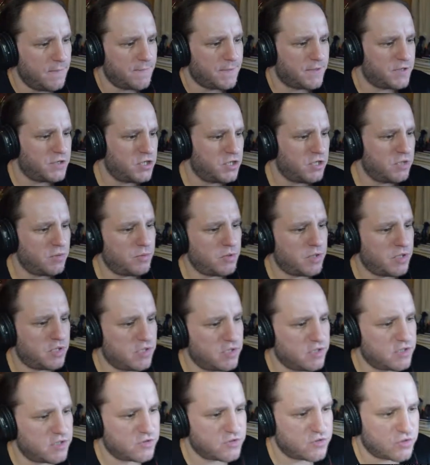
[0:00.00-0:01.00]
The generator
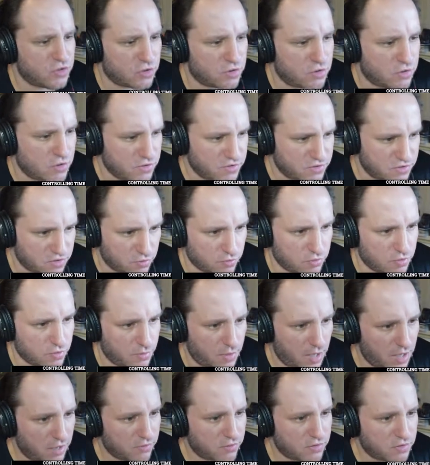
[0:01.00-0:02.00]
heats a circular zone
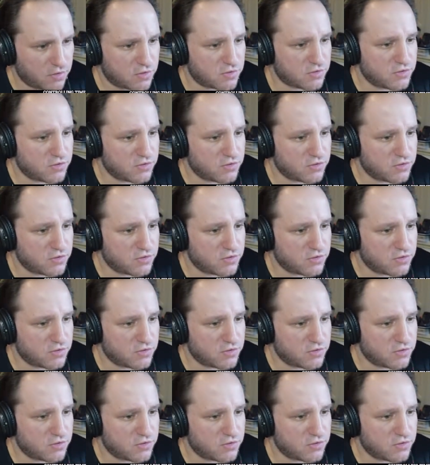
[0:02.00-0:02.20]
around it,